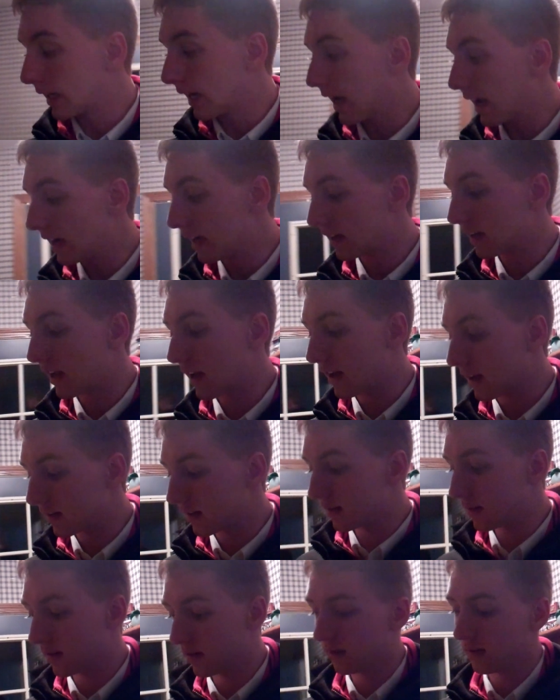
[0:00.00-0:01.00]
K and
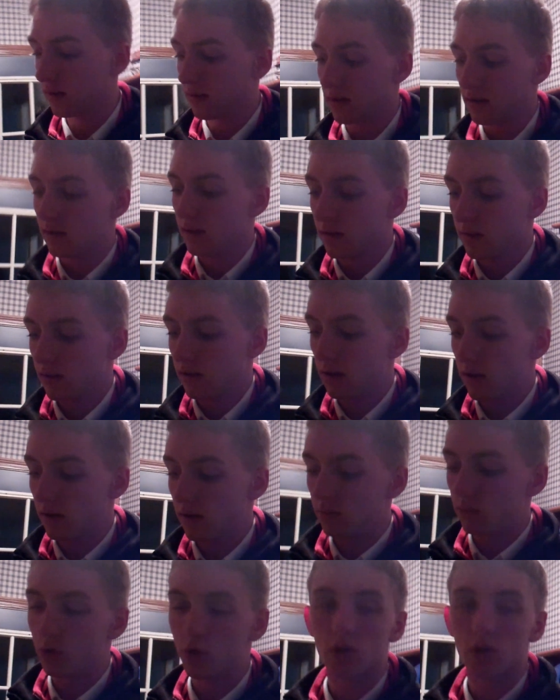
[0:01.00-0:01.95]
N, uh,